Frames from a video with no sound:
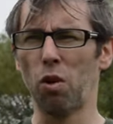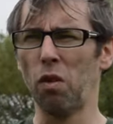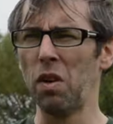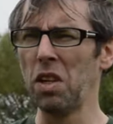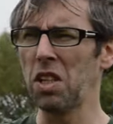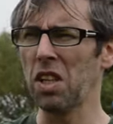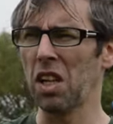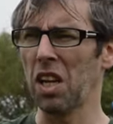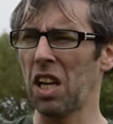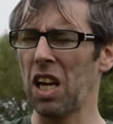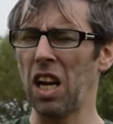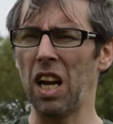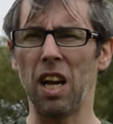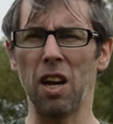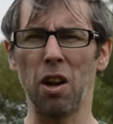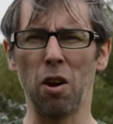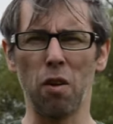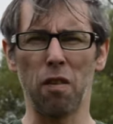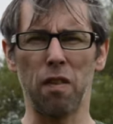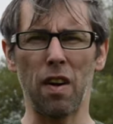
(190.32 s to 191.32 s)
recently, and I
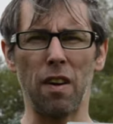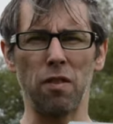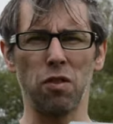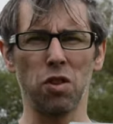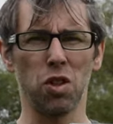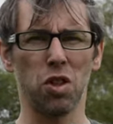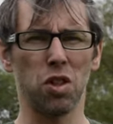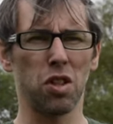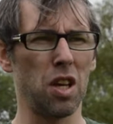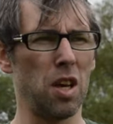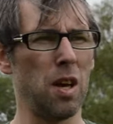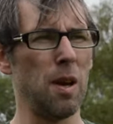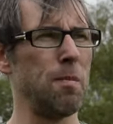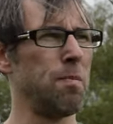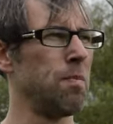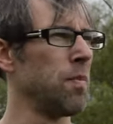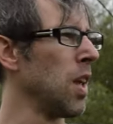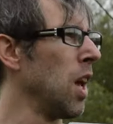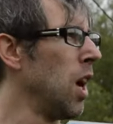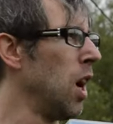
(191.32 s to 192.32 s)
don't know if I've just
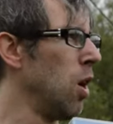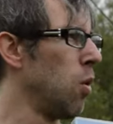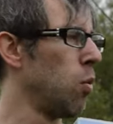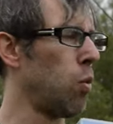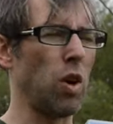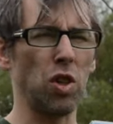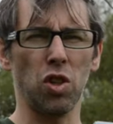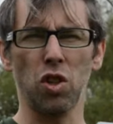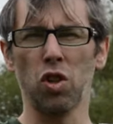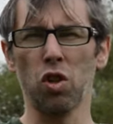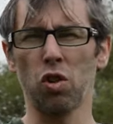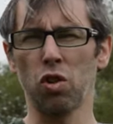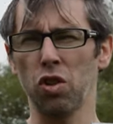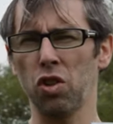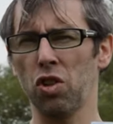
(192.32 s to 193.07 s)
um, watched short,